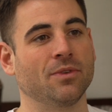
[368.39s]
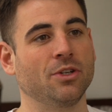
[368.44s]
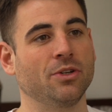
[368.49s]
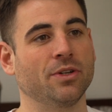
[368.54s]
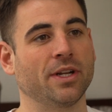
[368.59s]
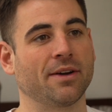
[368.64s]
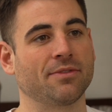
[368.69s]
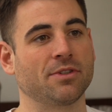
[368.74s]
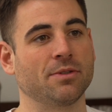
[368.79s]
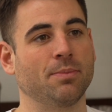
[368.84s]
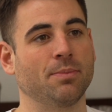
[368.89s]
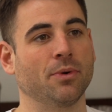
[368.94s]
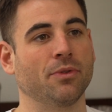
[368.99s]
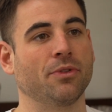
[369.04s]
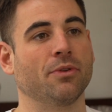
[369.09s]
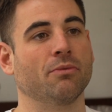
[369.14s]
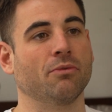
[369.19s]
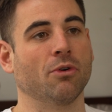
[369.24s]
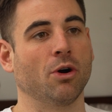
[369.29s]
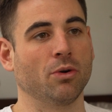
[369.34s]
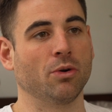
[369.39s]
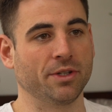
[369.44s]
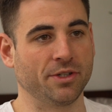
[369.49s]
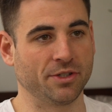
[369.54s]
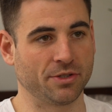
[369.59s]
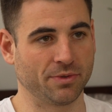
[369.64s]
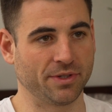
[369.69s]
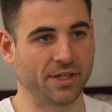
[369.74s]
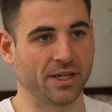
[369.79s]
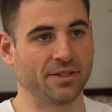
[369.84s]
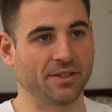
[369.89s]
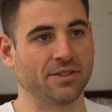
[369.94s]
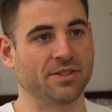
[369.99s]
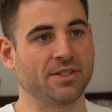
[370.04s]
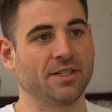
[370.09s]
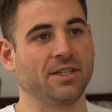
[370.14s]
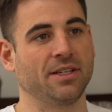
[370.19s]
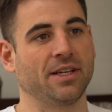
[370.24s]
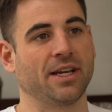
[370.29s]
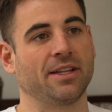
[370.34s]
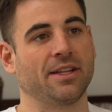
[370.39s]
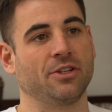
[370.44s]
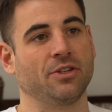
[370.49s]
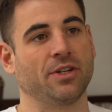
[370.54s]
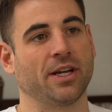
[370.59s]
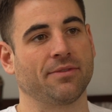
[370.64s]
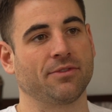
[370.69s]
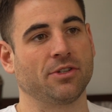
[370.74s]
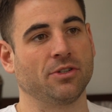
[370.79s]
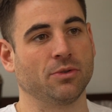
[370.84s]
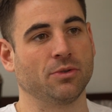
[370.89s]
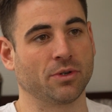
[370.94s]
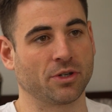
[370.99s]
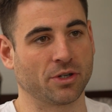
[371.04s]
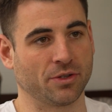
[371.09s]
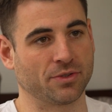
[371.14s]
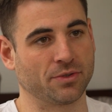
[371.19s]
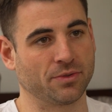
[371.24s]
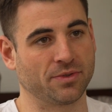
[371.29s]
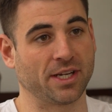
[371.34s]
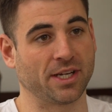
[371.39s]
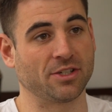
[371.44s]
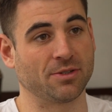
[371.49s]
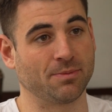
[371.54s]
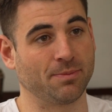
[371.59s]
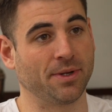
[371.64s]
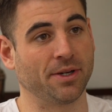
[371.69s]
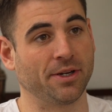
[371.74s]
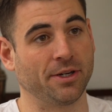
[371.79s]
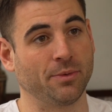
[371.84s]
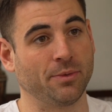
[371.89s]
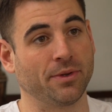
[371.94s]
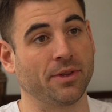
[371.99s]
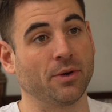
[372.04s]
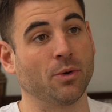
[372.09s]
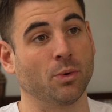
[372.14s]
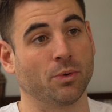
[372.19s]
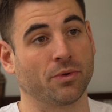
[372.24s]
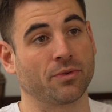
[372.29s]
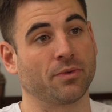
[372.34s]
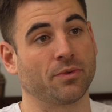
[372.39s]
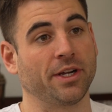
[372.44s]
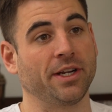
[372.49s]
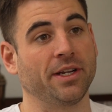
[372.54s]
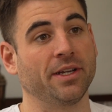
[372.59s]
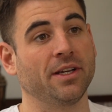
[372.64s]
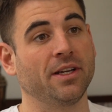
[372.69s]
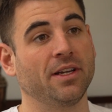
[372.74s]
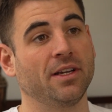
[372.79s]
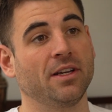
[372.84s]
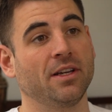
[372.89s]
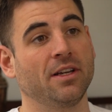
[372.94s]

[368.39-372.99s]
you'd have to put the role into redundancy and you'd have to do a consultation period with all 3